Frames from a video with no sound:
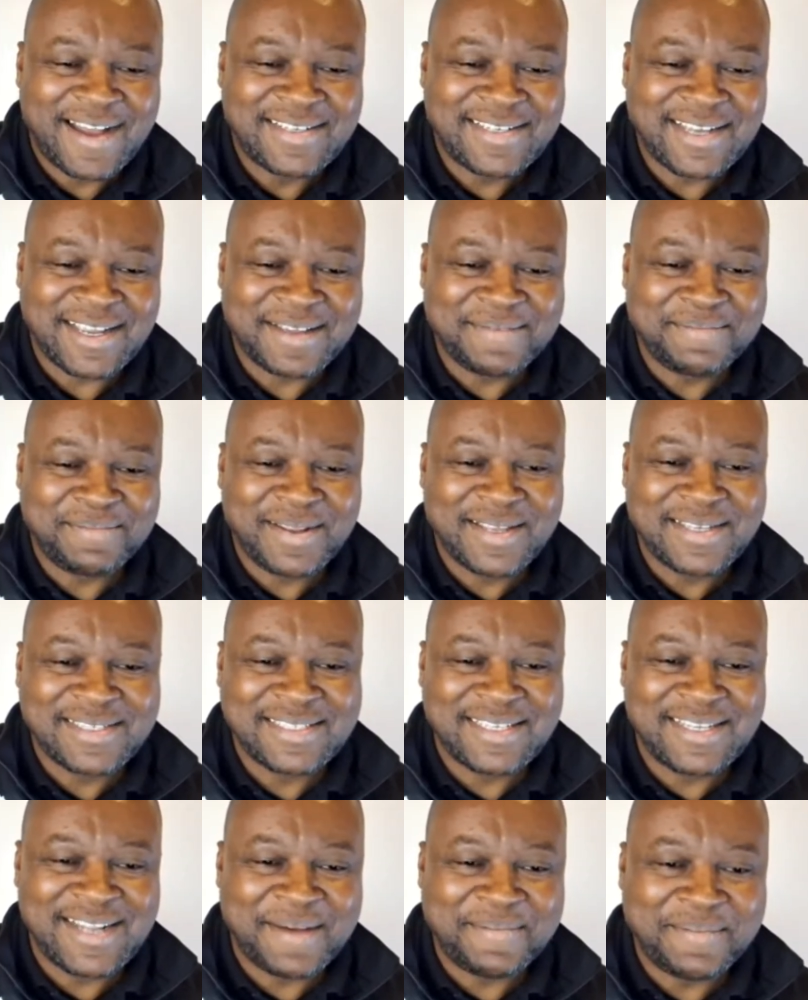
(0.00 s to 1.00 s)
taking
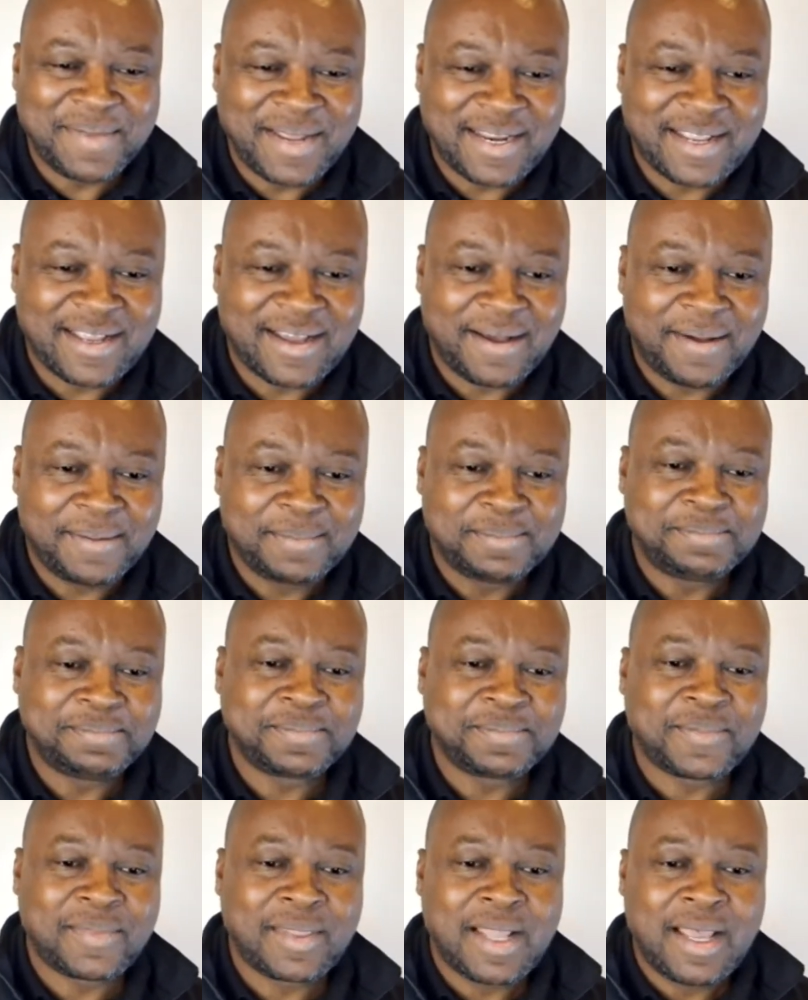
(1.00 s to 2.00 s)
place in America.
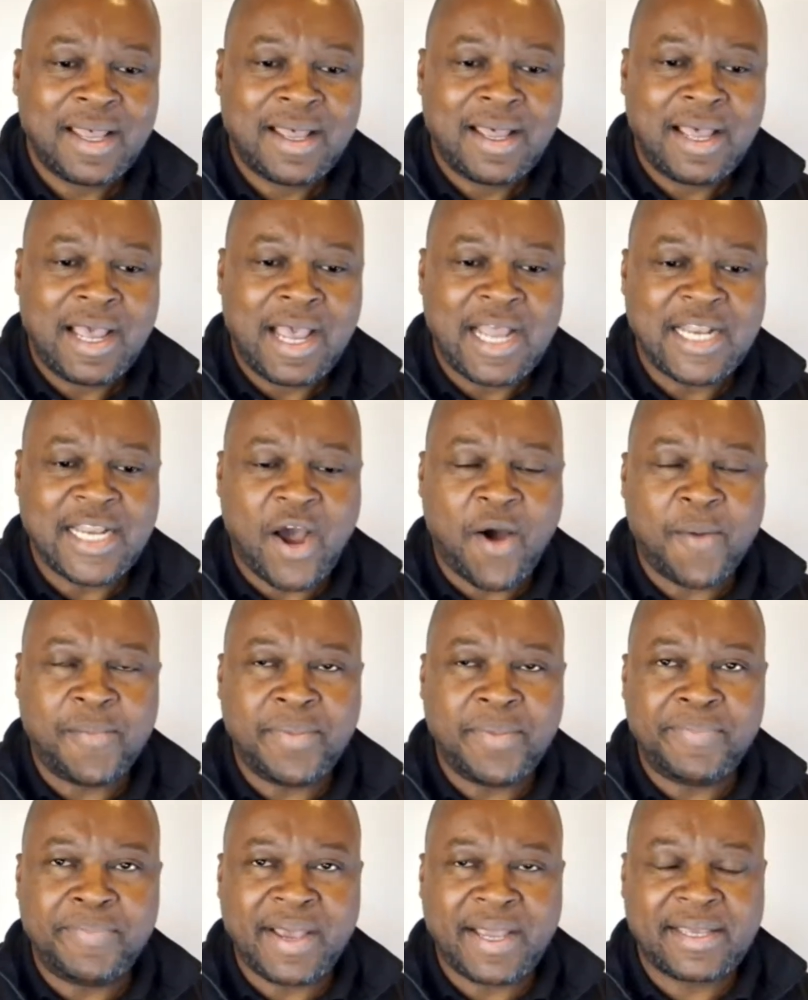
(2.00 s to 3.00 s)
And I'll
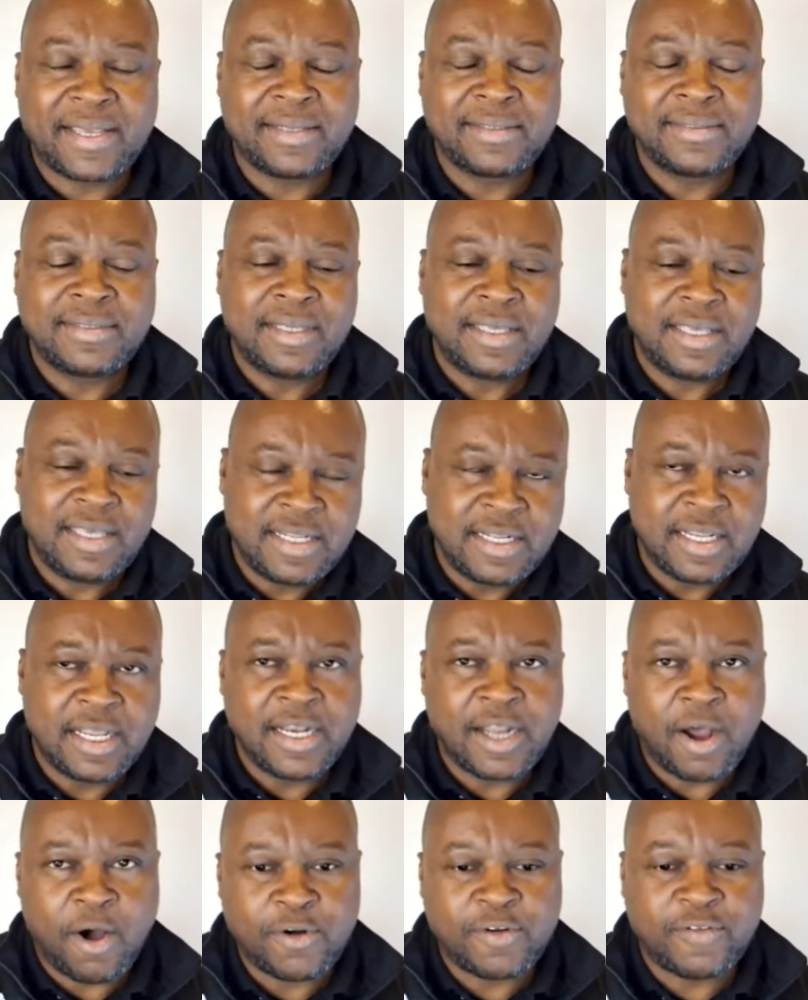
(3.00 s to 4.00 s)
be back in
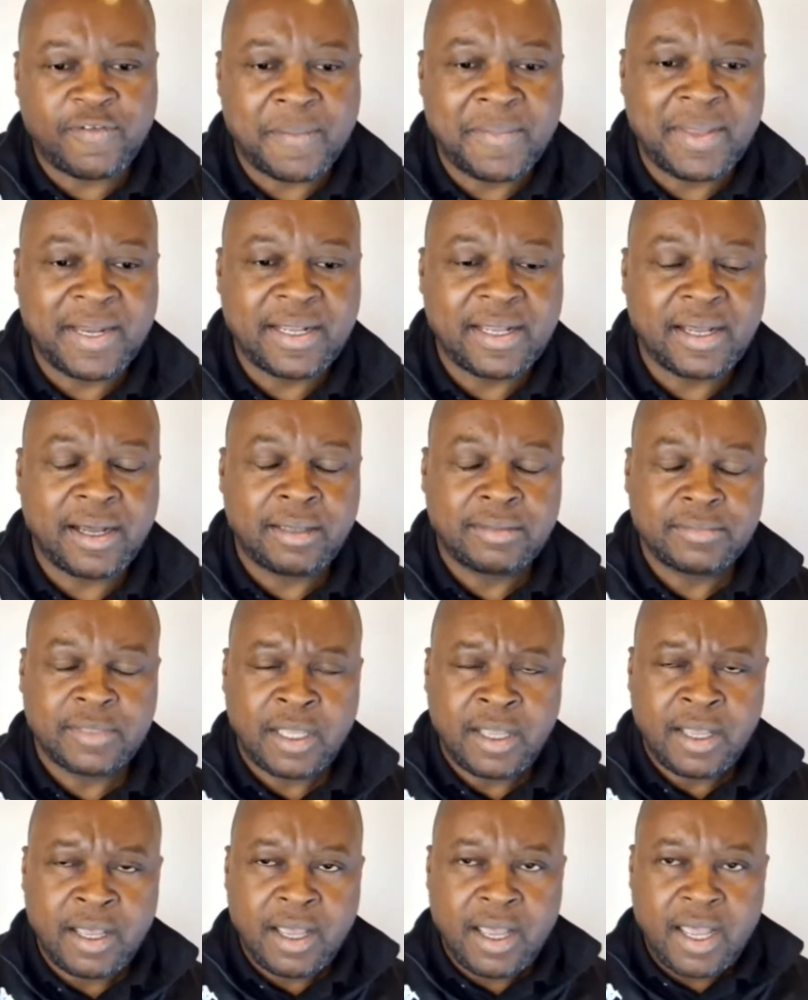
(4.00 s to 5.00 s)
and out of America
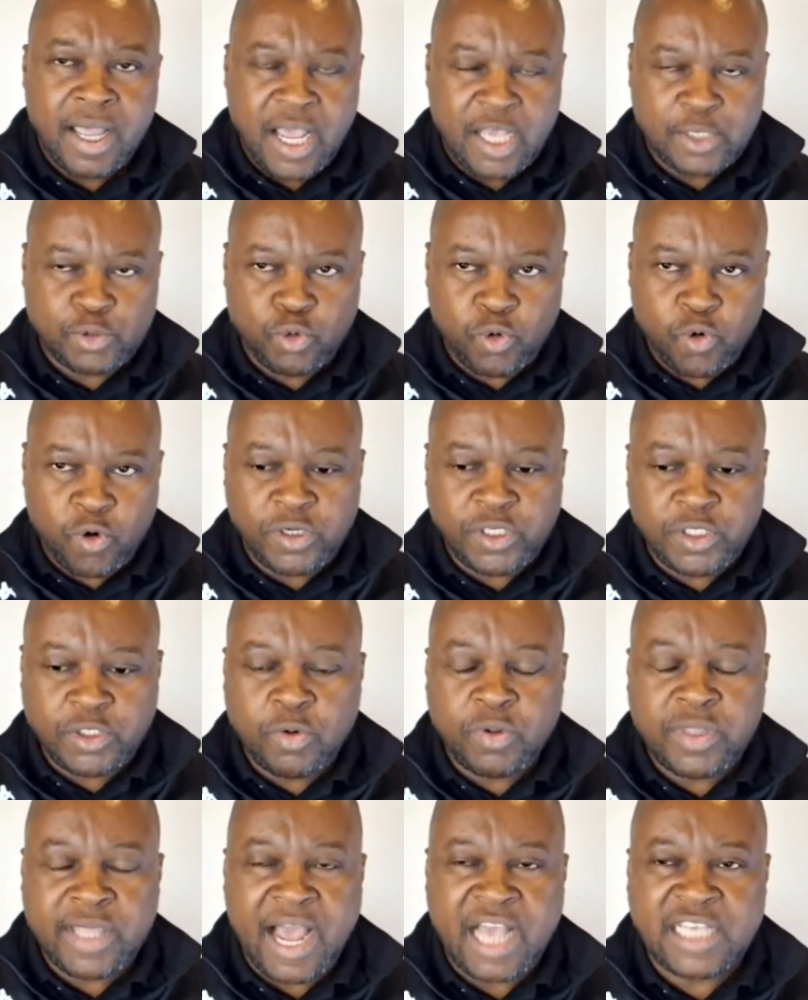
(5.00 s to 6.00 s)
as we
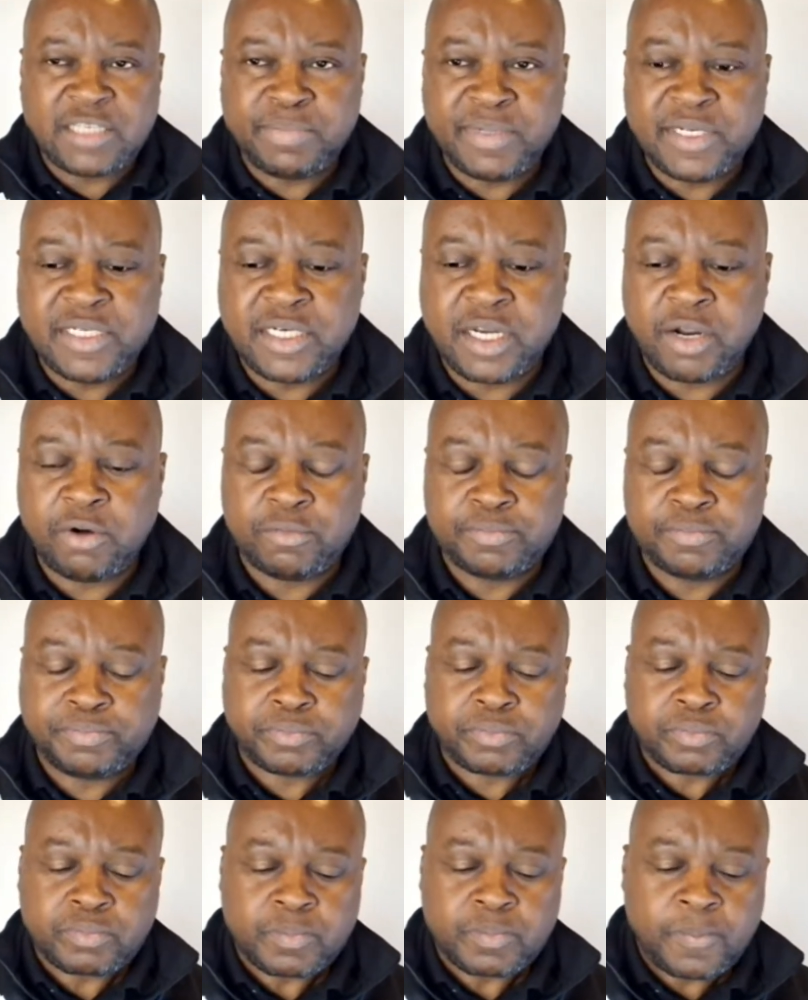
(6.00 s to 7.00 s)
continue with the high-speed rail.
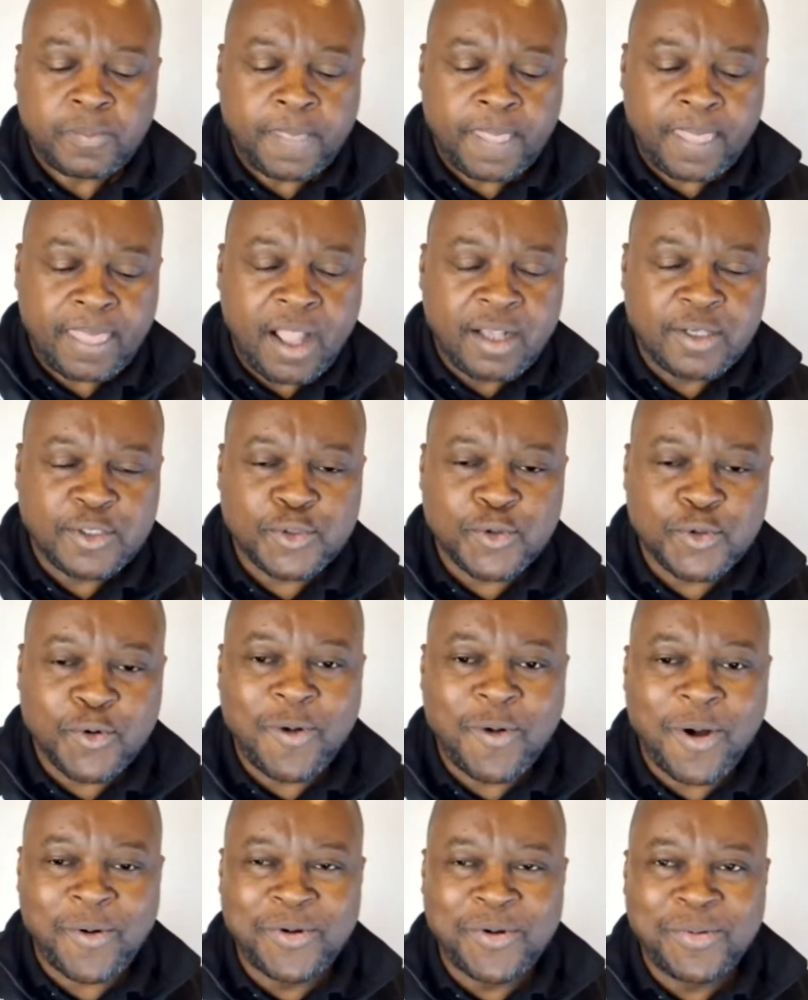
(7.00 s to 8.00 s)
So
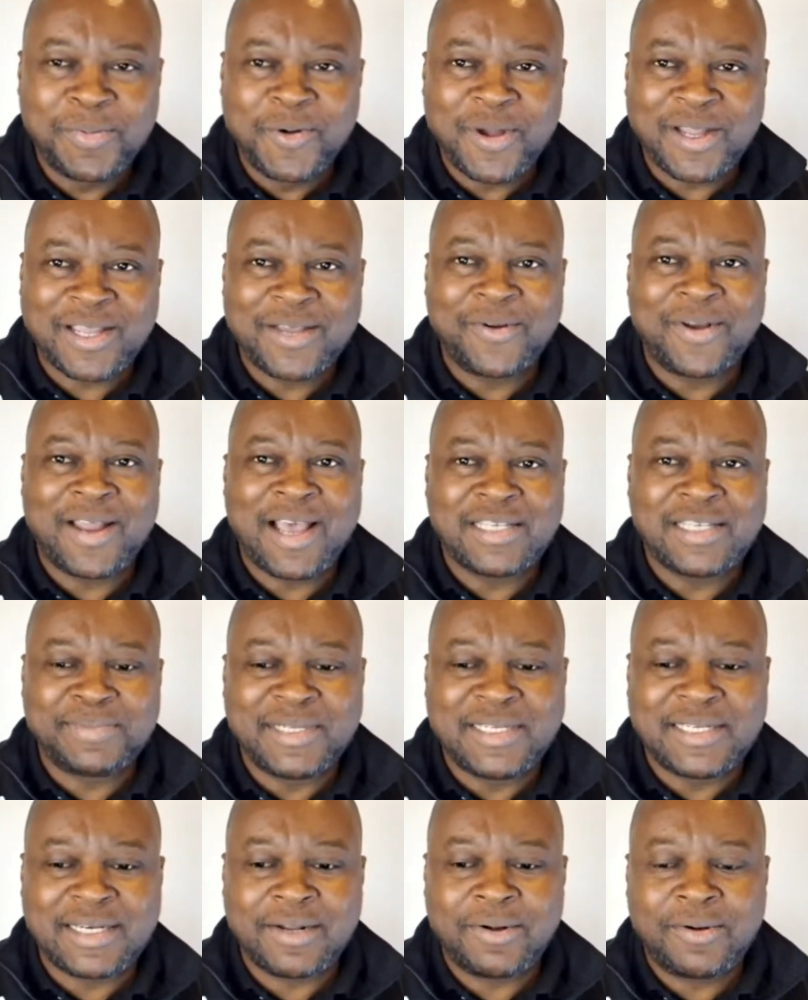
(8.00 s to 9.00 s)
we're going to be working on
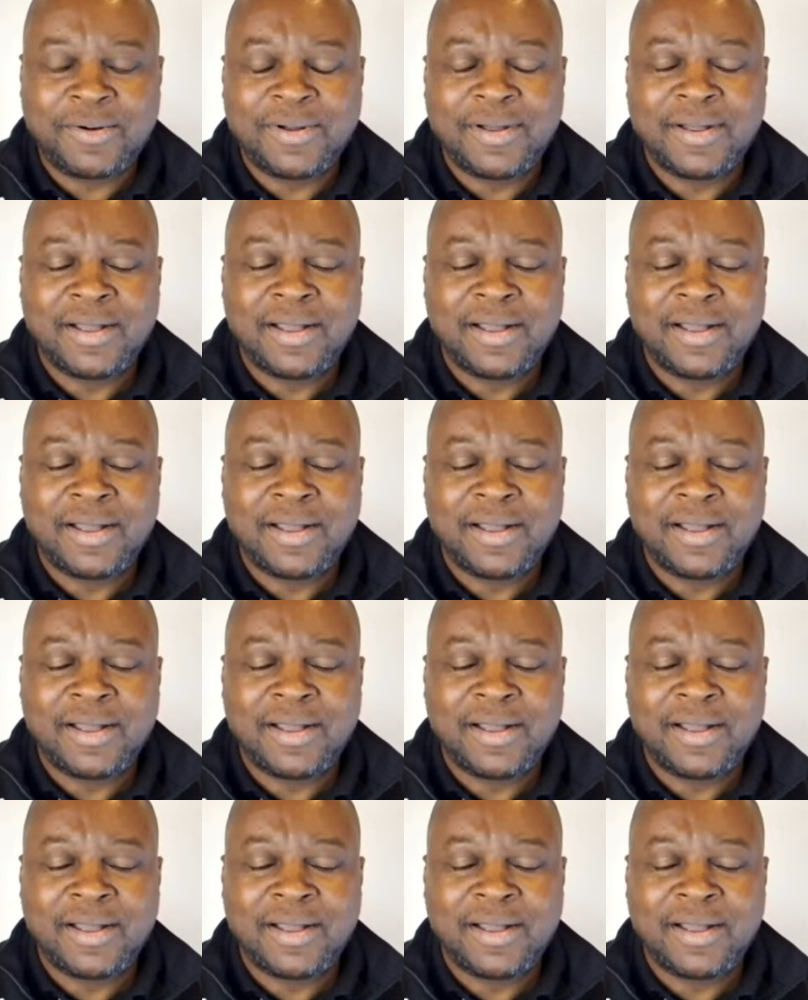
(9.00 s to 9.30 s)
high-speed rail,